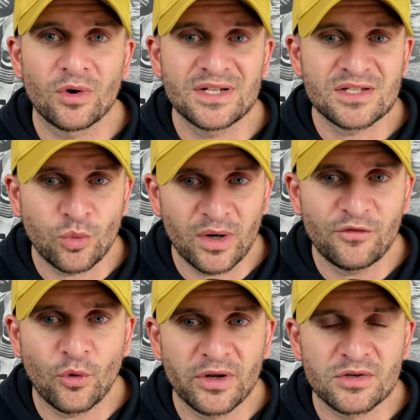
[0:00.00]
He's
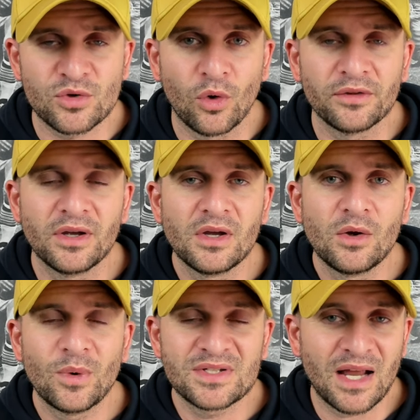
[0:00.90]
twenty-four years old,
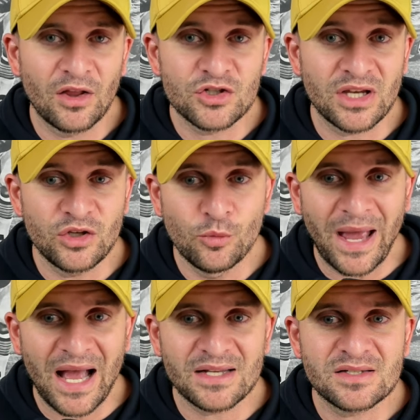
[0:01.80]
went to college at
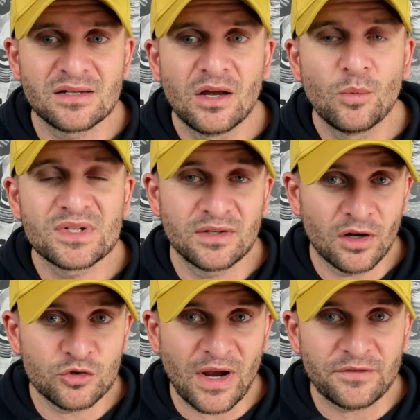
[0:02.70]
UMass, was an
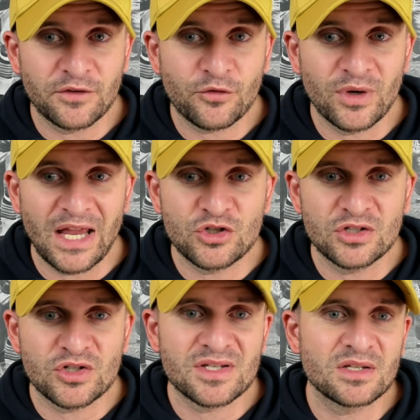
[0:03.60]
undrafted free
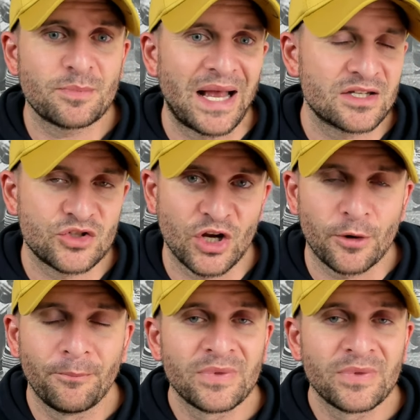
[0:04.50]
agent just this past year,